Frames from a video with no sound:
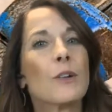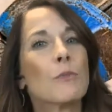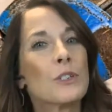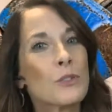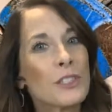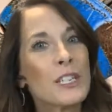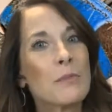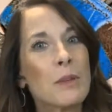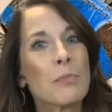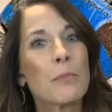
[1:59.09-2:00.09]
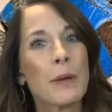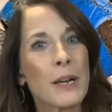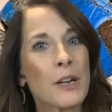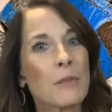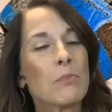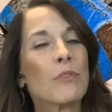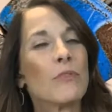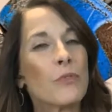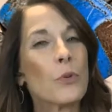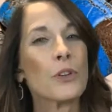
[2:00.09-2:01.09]
which will need to be prepared
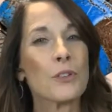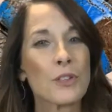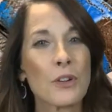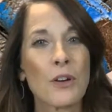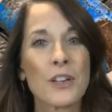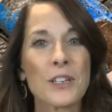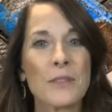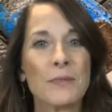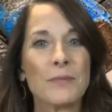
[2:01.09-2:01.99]
before you start.